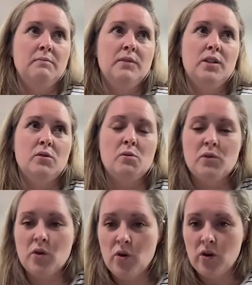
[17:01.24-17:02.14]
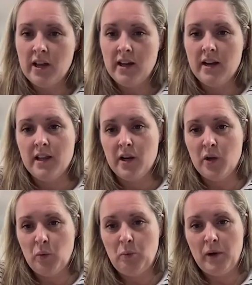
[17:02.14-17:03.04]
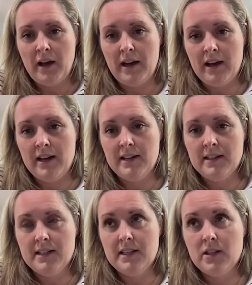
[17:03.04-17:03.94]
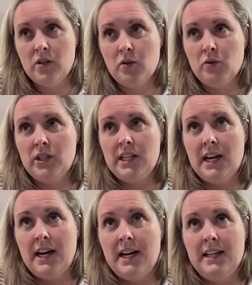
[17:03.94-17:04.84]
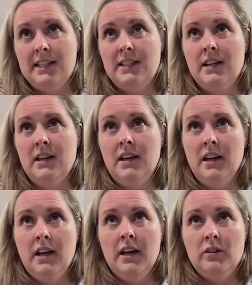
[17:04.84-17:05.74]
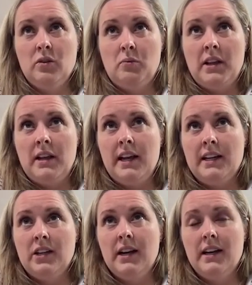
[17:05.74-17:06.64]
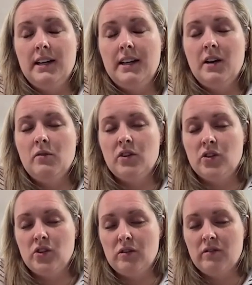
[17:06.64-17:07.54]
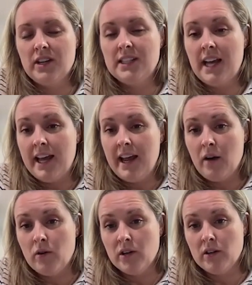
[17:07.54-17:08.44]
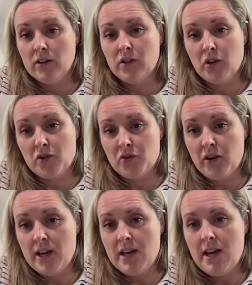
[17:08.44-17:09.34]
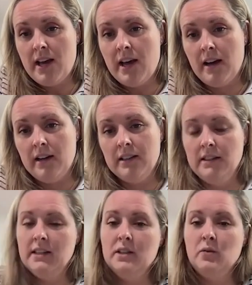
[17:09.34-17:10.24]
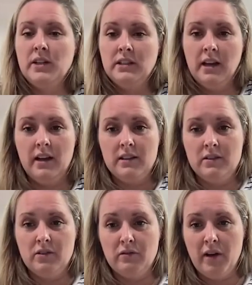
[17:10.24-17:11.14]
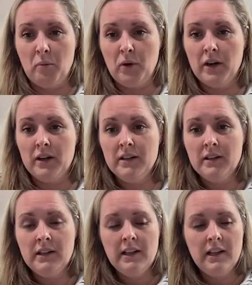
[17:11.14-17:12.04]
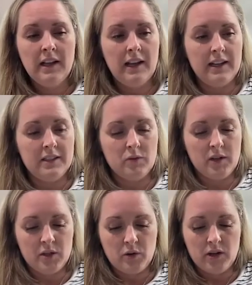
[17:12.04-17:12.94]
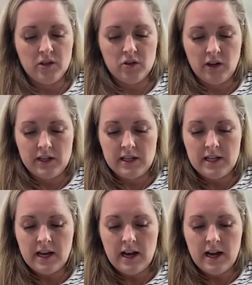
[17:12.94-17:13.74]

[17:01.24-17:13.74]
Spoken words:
So there was all that in the loop. And so she had something like, just over a 10-hour surgery on the 22nd of November in 2023.